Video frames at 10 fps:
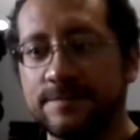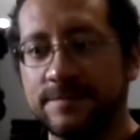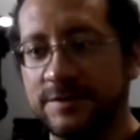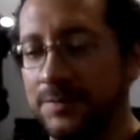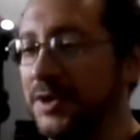
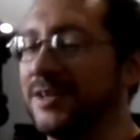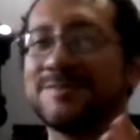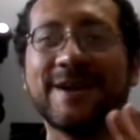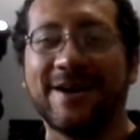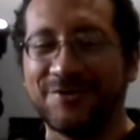something else I'm
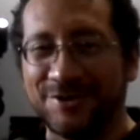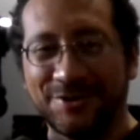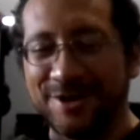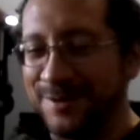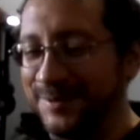gonna have to
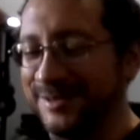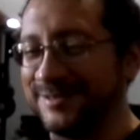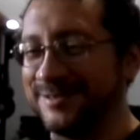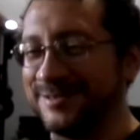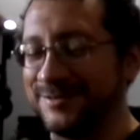look up
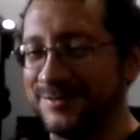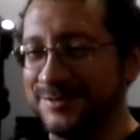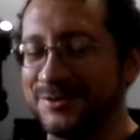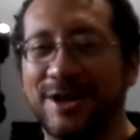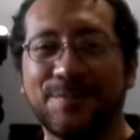and
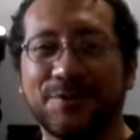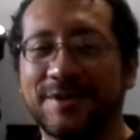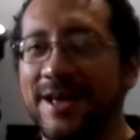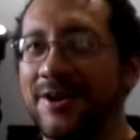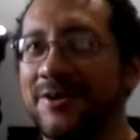try to put
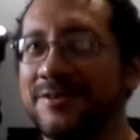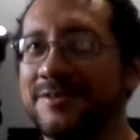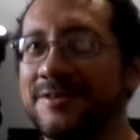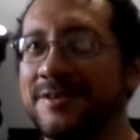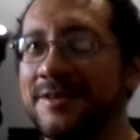that on
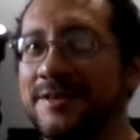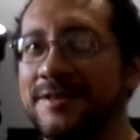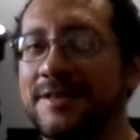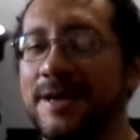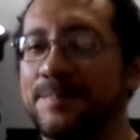
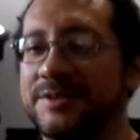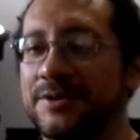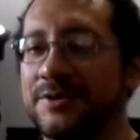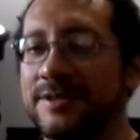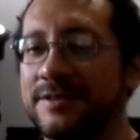the
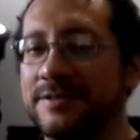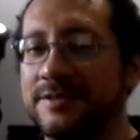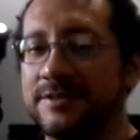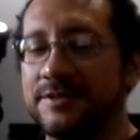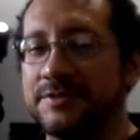episode.
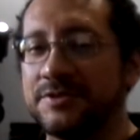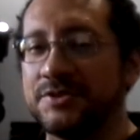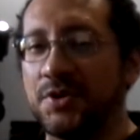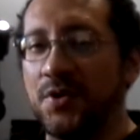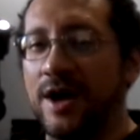
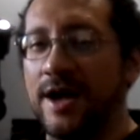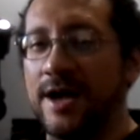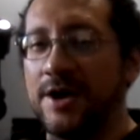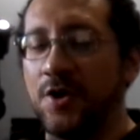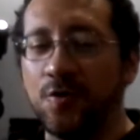So I
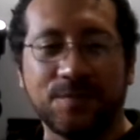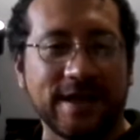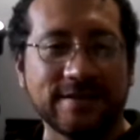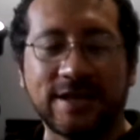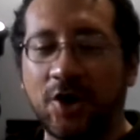hope that
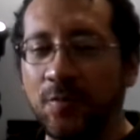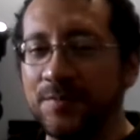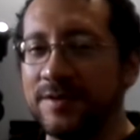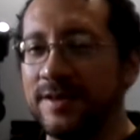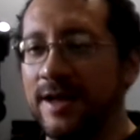has
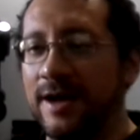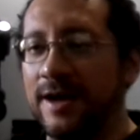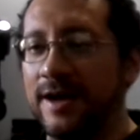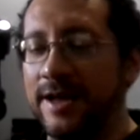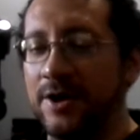helped.
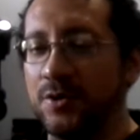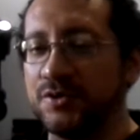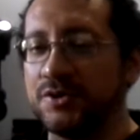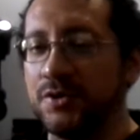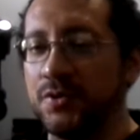I
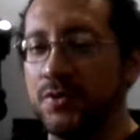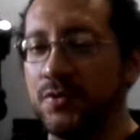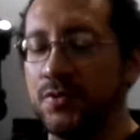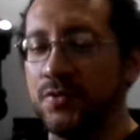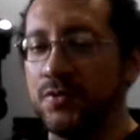
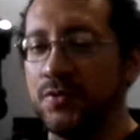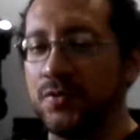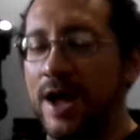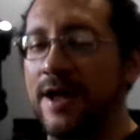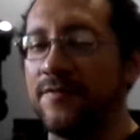
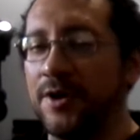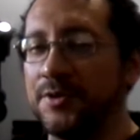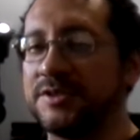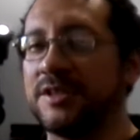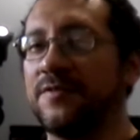have other
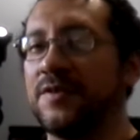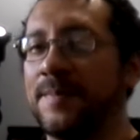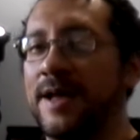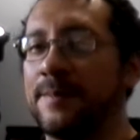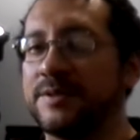stuff in
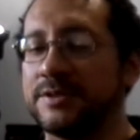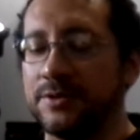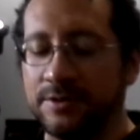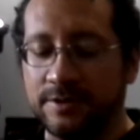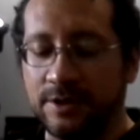my
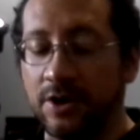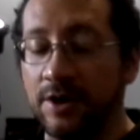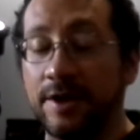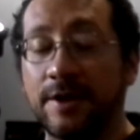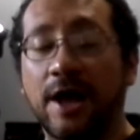episode, or
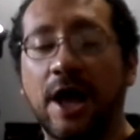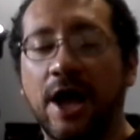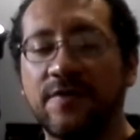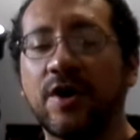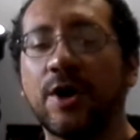I
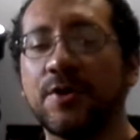have other